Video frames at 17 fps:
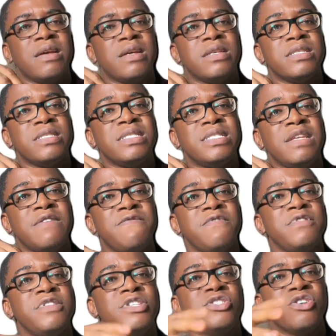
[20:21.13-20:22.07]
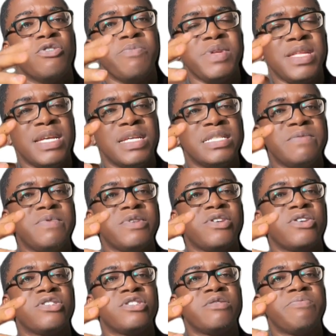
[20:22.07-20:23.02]
civil disobedience,
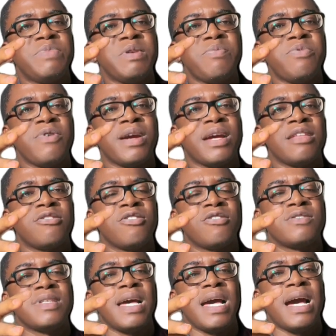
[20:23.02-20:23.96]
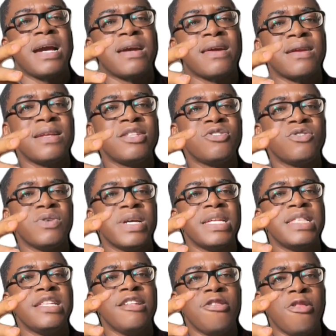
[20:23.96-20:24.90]
because people cannot agree to
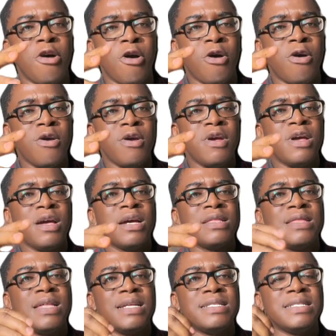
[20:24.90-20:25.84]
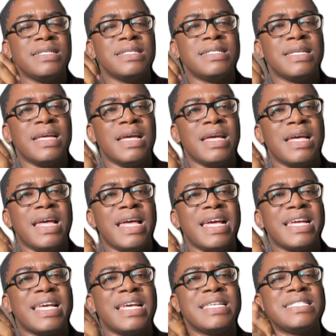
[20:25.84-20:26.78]
any law that is
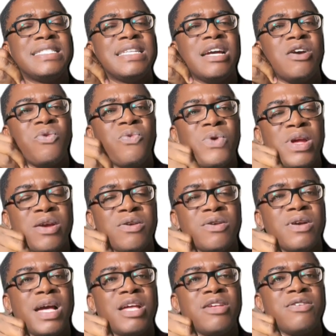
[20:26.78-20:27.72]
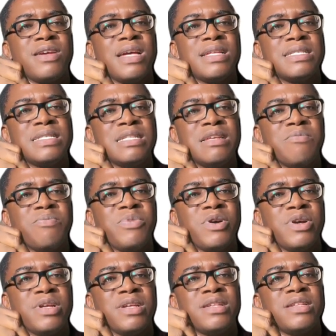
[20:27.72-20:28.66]
against their will. Are you getting the
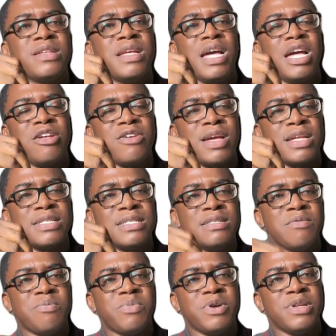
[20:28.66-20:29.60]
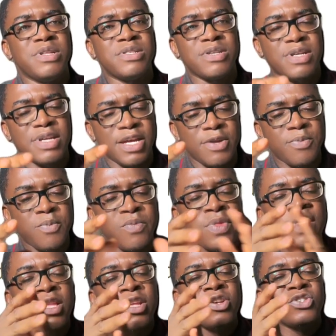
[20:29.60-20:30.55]
point? Are you getting the point? Okay.
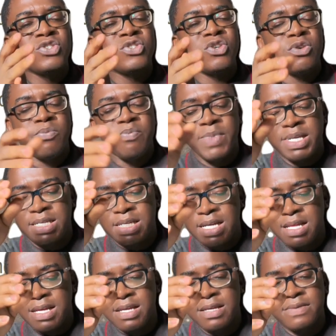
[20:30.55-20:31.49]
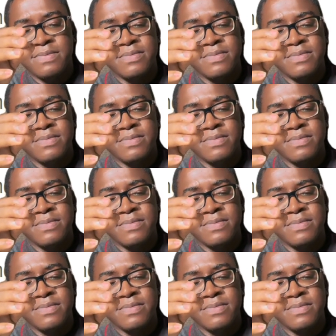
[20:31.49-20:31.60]
So basically,